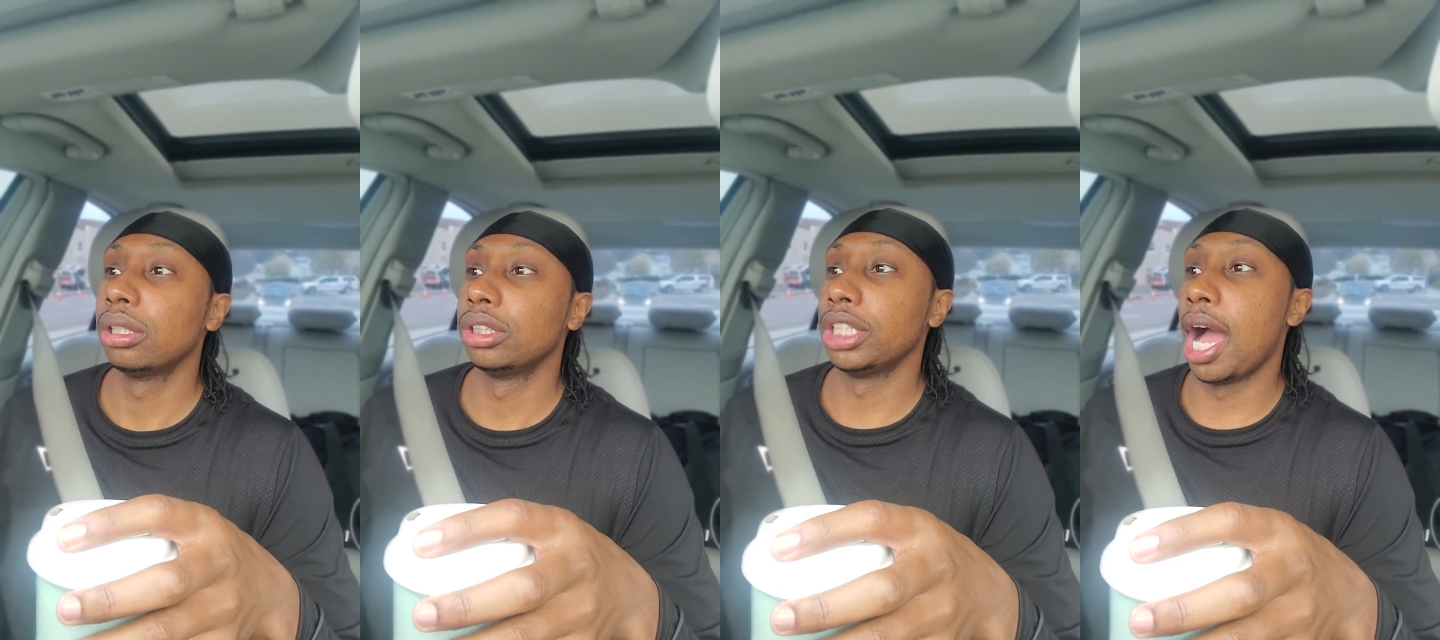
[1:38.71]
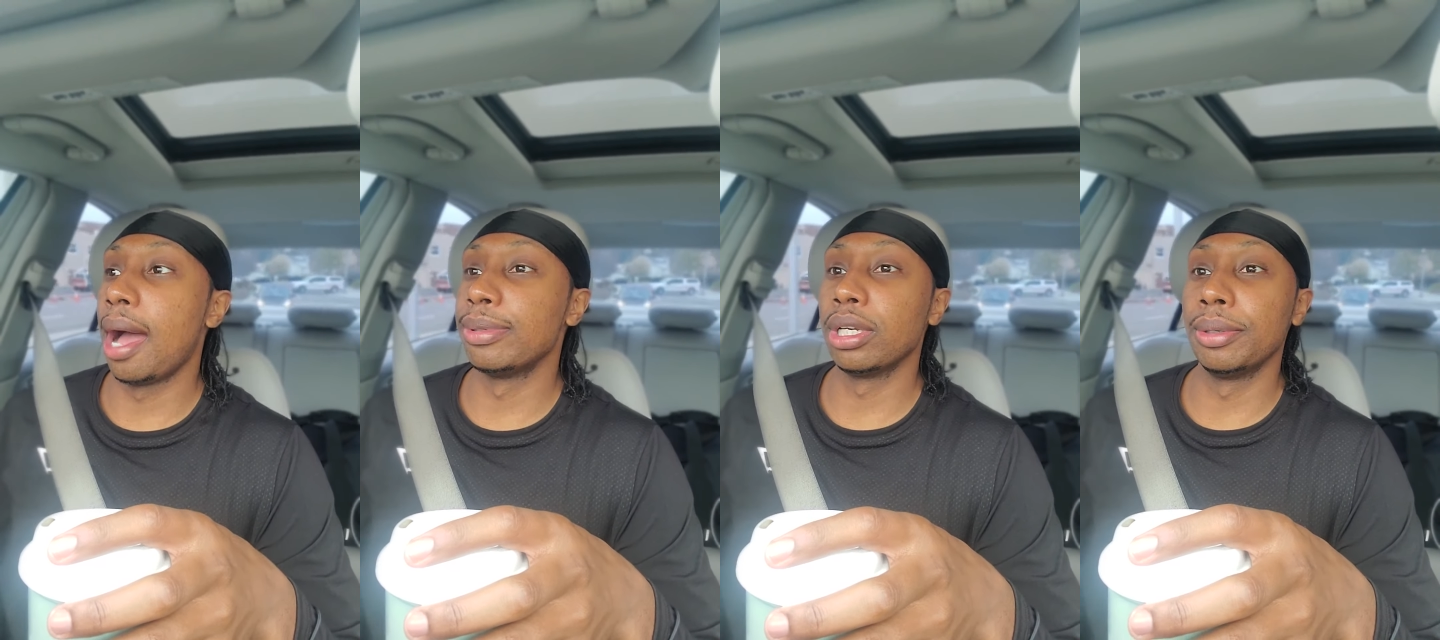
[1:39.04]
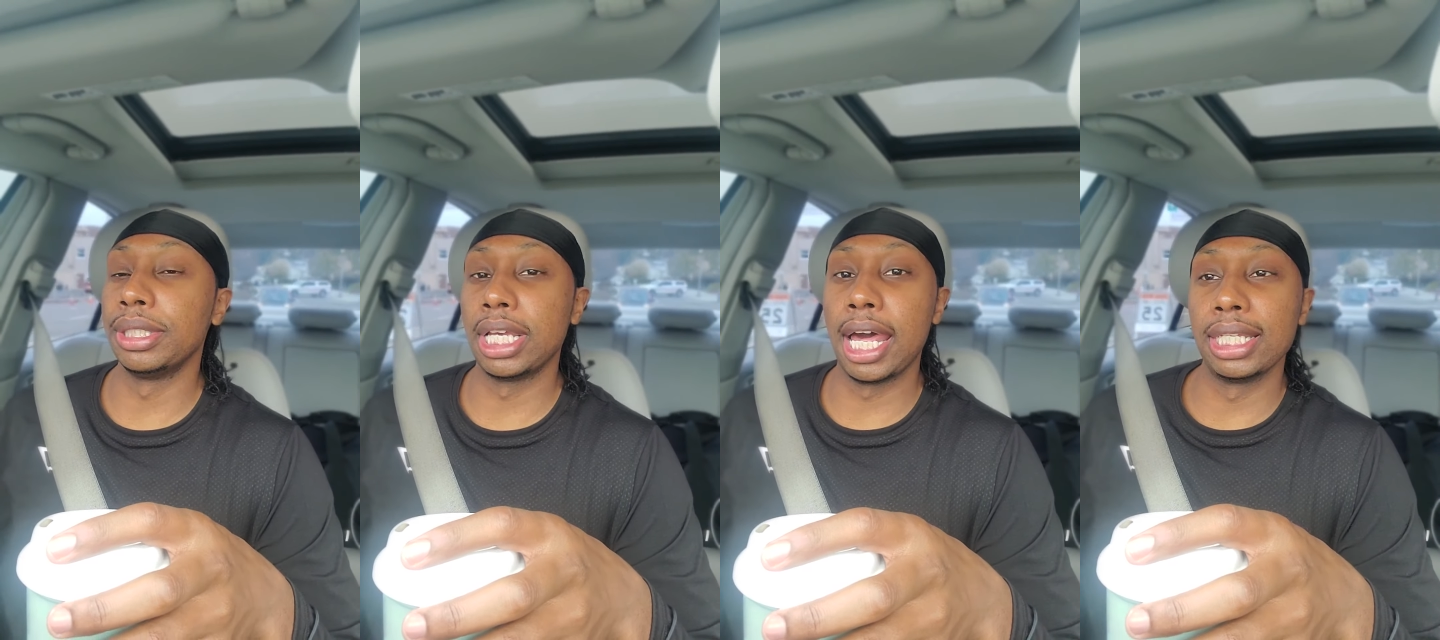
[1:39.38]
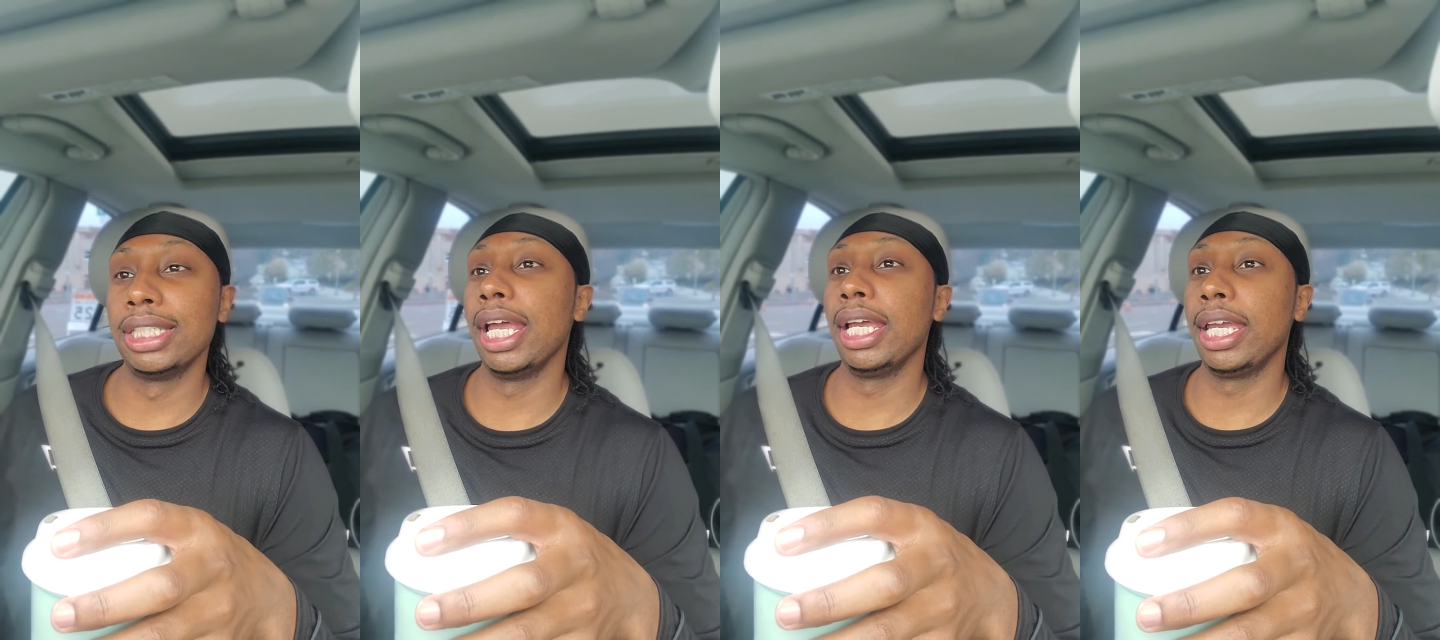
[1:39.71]
jobs always gotta
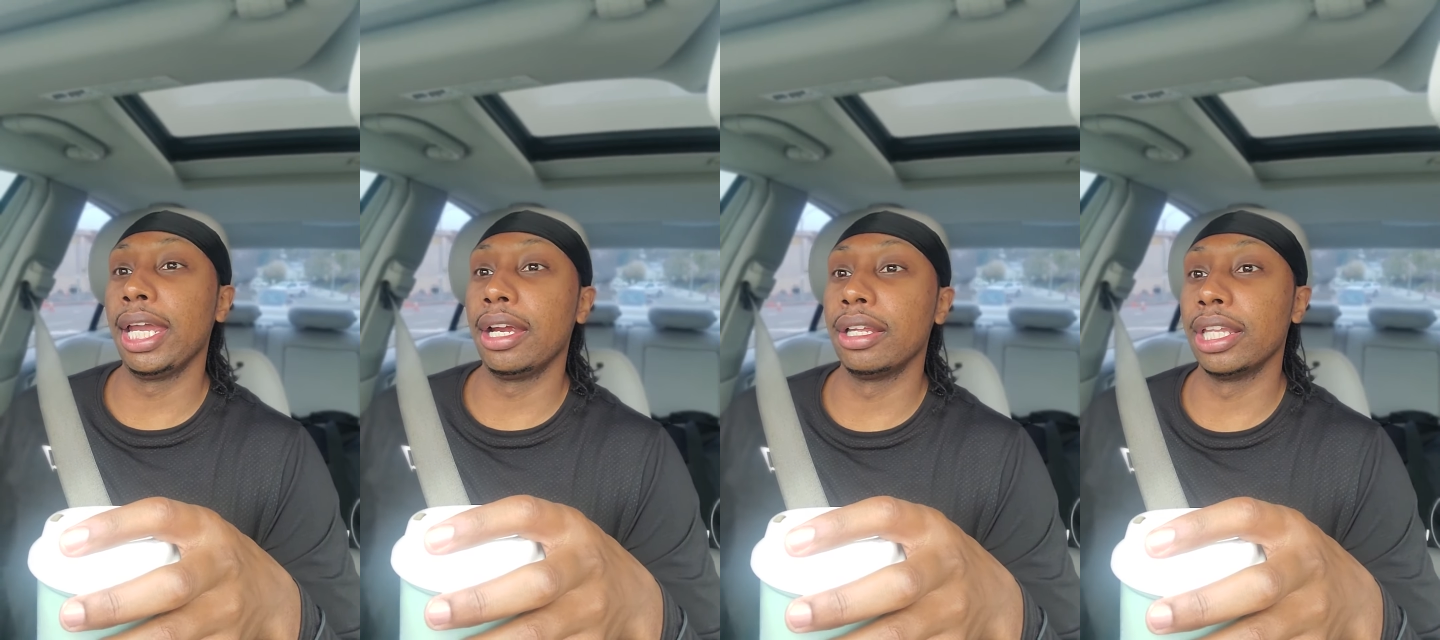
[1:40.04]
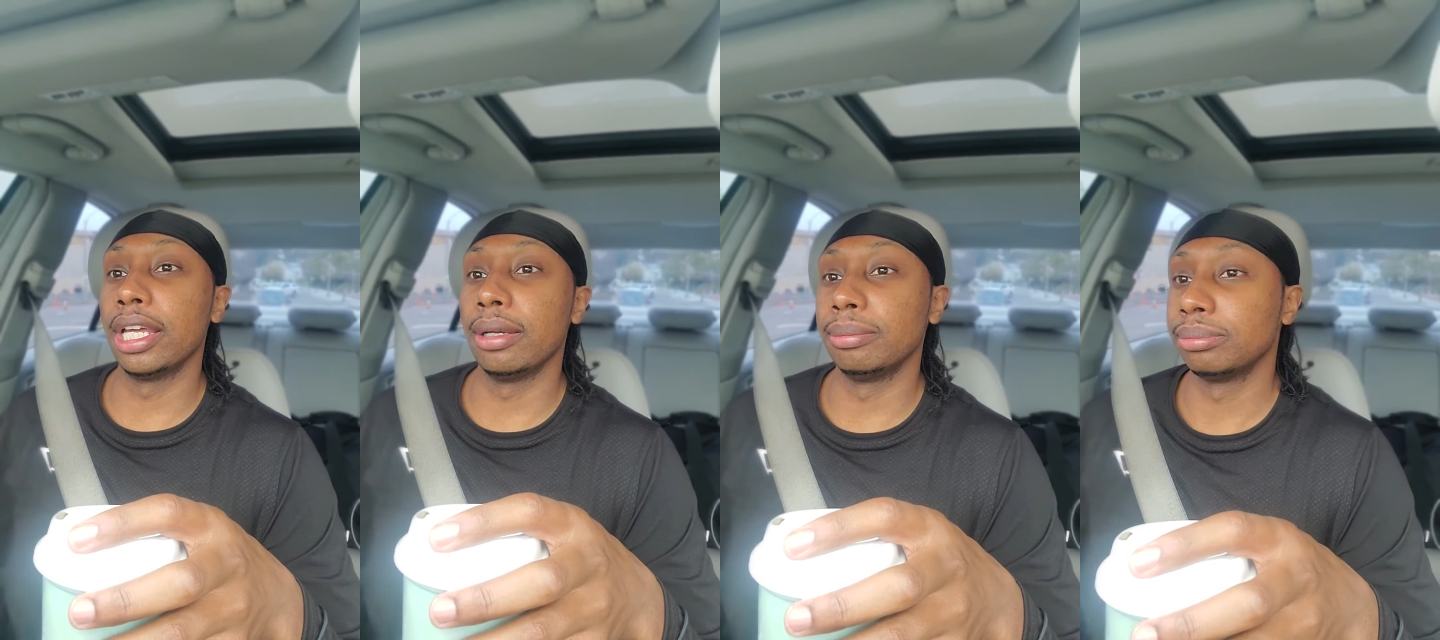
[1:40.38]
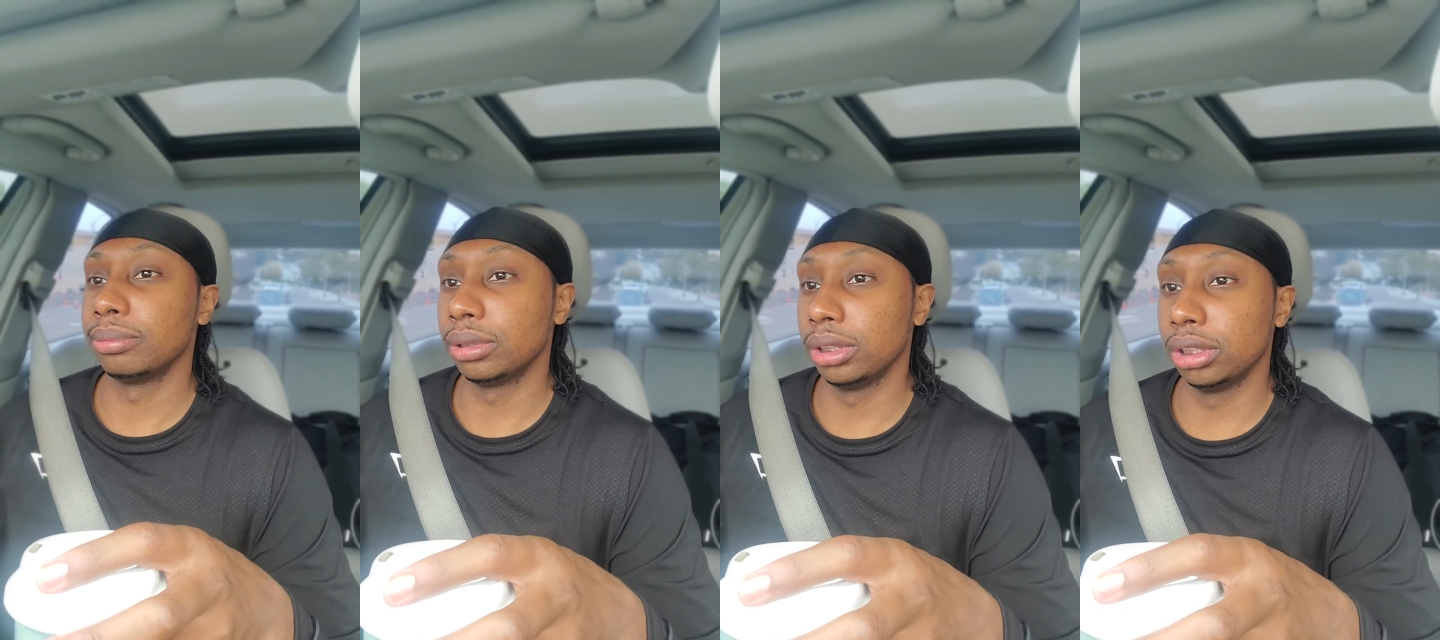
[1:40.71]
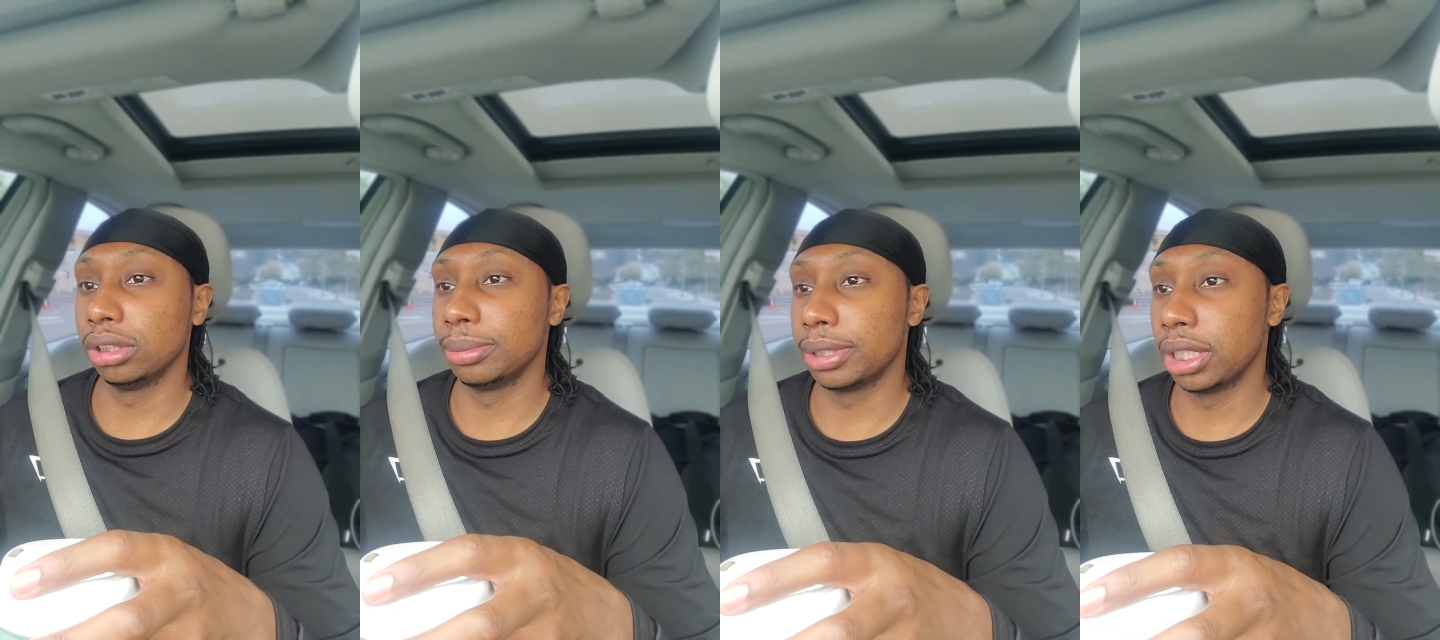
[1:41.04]
take care of them. You know
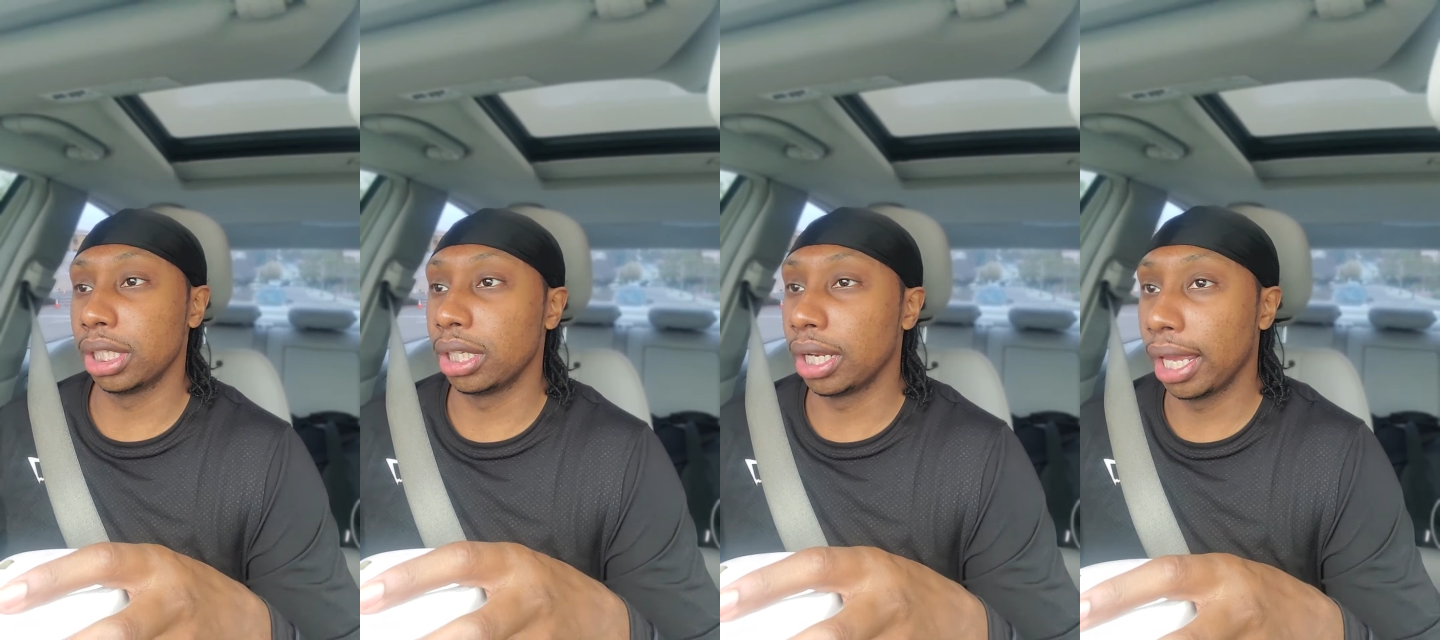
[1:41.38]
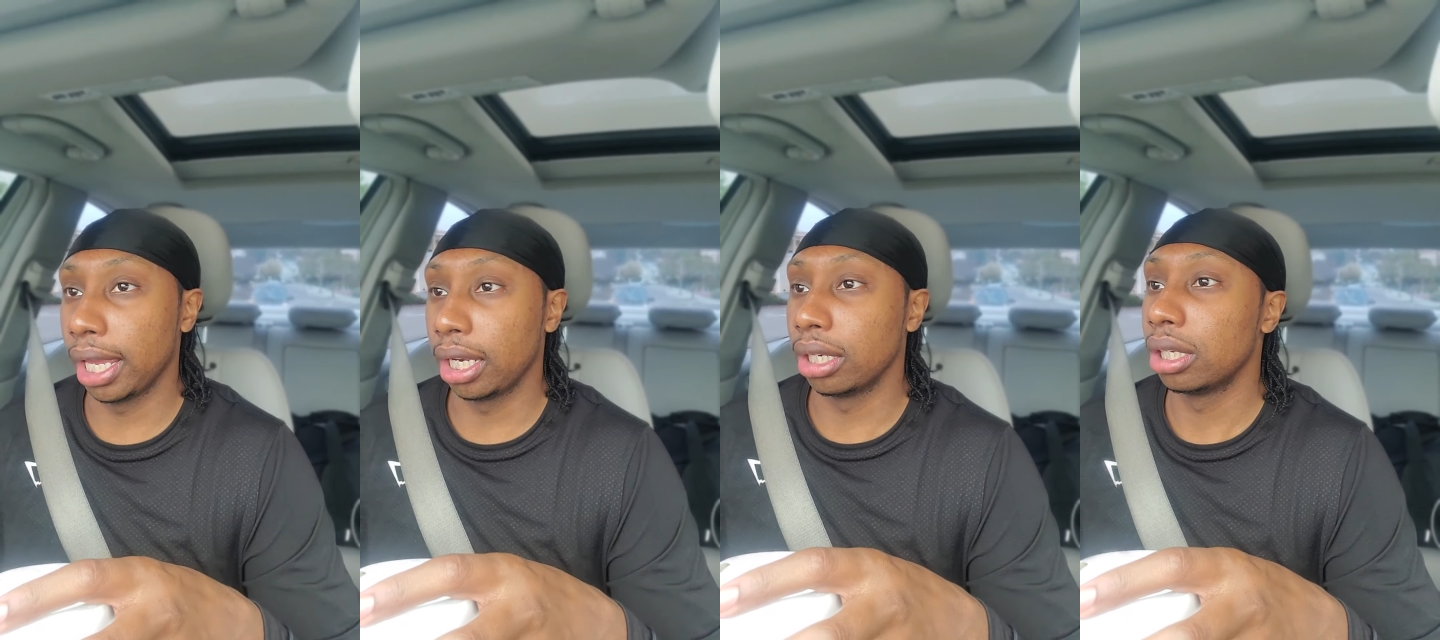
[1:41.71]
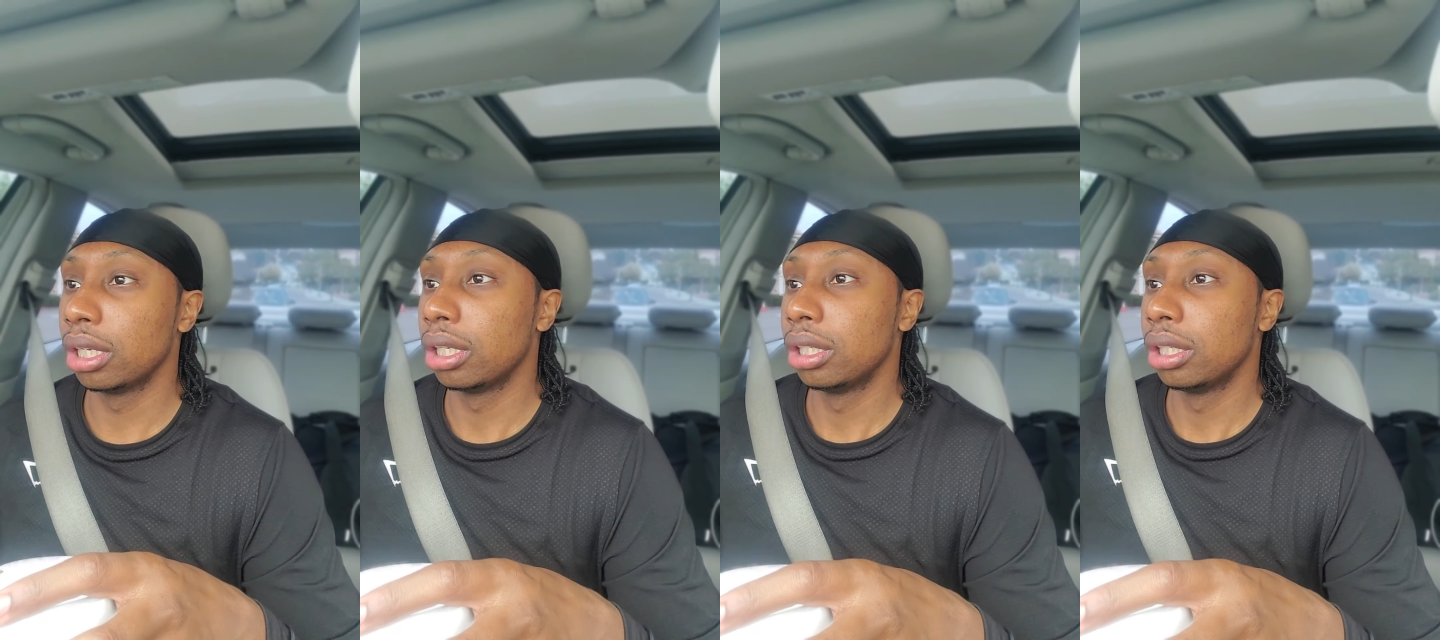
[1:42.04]
what I'm saying? And